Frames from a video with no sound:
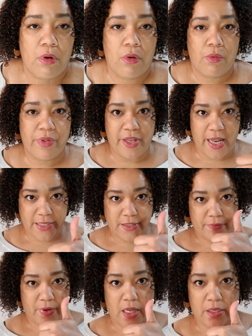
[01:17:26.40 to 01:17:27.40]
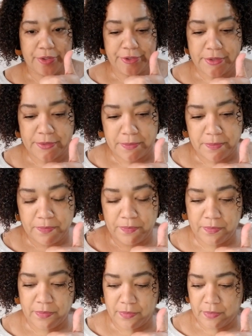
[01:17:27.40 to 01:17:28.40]
with lots of colors.
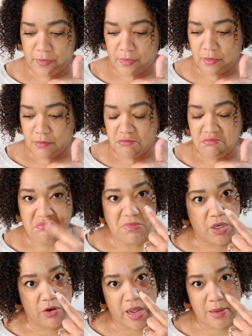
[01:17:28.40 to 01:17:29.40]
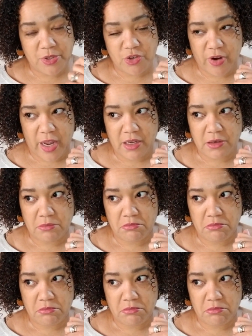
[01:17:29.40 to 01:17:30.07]
Little abstract,